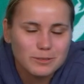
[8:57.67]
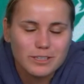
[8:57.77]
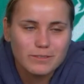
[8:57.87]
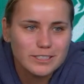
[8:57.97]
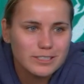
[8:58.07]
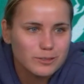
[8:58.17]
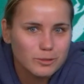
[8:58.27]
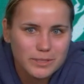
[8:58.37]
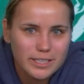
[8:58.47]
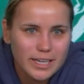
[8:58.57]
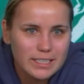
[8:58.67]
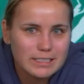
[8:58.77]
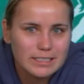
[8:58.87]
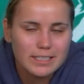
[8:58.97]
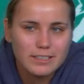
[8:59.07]
So it was obviously super
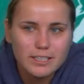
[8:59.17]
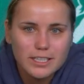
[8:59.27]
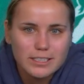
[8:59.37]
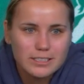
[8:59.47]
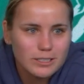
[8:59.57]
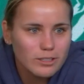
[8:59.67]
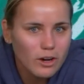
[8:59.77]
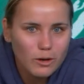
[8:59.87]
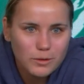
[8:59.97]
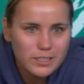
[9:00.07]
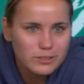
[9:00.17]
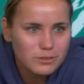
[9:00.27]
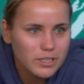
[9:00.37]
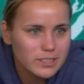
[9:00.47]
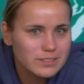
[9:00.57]
nice, and see all
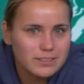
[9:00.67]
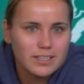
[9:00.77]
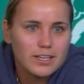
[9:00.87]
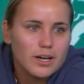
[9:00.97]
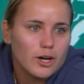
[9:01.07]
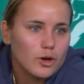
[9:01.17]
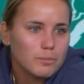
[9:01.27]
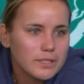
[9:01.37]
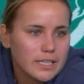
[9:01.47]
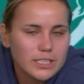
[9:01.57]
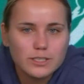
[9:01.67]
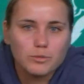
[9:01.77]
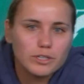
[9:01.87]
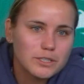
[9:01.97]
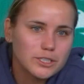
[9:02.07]
restaurants open. Actually,
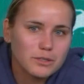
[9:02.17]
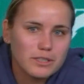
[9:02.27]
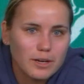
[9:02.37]
one restaurant